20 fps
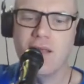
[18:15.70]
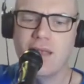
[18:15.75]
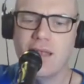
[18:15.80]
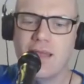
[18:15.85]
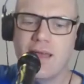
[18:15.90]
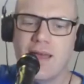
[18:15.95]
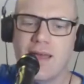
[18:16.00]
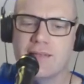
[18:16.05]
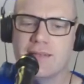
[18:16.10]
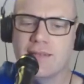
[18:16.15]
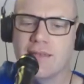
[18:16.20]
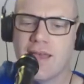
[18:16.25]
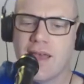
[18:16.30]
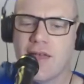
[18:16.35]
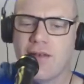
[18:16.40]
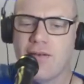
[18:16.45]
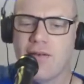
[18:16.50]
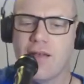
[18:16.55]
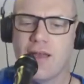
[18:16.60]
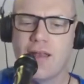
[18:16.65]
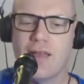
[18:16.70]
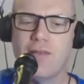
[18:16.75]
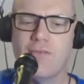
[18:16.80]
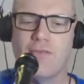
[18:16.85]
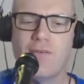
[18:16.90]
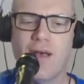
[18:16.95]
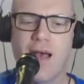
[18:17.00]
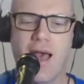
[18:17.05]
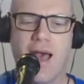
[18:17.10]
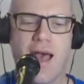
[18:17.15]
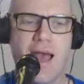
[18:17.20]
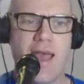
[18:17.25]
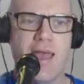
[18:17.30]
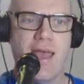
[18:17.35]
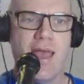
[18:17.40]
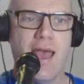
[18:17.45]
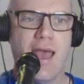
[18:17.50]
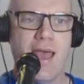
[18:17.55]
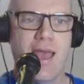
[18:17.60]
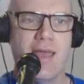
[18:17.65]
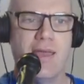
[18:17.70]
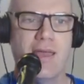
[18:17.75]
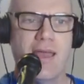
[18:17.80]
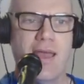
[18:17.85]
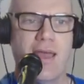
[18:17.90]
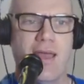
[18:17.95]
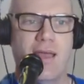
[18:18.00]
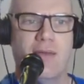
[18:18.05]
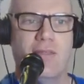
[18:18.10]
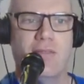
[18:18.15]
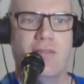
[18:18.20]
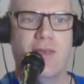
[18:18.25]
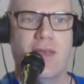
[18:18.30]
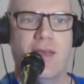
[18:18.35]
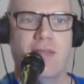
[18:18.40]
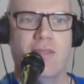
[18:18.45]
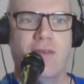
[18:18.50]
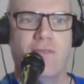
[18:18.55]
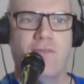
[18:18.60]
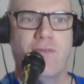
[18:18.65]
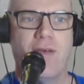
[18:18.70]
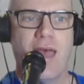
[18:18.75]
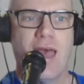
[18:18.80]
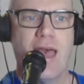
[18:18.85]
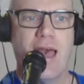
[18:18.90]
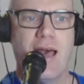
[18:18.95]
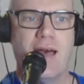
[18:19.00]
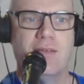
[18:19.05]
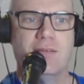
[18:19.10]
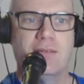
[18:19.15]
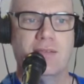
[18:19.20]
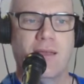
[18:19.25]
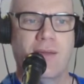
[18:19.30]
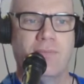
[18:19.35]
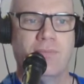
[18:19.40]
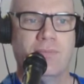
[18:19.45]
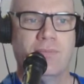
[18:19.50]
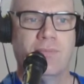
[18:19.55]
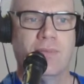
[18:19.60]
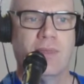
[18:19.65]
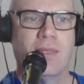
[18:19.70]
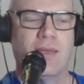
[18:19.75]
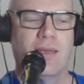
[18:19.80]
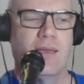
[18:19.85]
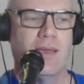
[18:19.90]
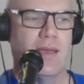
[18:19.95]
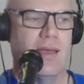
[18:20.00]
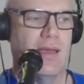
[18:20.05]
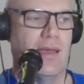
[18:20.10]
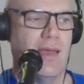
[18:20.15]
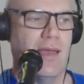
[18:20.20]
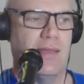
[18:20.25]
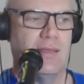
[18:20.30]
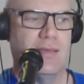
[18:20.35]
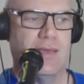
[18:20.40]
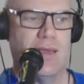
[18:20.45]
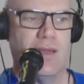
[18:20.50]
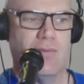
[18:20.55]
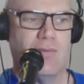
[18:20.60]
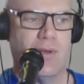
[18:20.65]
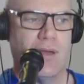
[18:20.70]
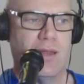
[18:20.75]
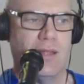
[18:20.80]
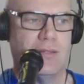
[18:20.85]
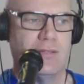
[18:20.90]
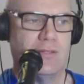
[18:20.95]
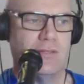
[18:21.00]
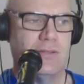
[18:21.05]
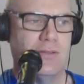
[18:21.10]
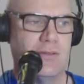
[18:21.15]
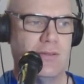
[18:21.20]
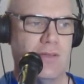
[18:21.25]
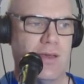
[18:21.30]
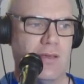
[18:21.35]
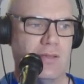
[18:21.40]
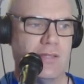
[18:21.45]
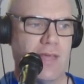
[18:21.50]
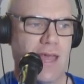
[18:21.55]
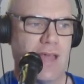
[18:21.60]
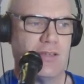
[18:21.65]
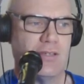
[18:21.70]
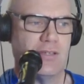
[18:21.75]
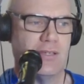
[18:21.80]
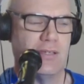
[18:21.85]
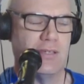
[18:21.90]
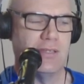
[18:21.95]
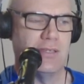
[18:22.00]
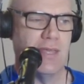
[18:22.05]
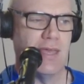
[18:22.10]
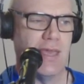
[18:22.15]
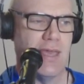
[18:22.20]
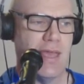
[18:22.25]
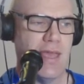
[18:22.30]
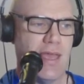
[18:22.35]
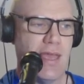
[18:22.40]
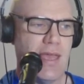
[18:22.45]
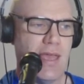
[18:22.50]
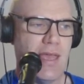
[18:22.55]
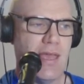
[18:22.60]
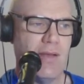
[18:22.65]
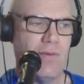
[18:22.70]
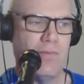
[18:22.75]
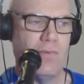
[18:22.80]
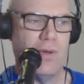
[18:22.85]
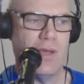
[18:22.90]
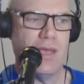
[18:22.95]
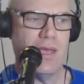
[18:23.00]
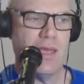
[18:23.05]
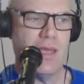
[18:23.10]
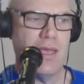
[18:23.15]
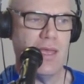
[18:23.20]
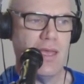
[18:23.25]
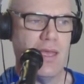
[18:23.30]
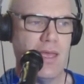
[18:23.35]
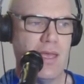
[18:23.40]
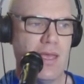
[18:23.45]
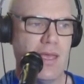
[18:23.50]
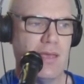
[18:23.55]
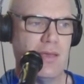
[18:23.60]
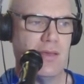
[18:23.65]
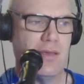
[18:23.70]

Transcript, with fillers: let's get ready for hey, hey. They're the vowels. And get ready to do those actions. Here we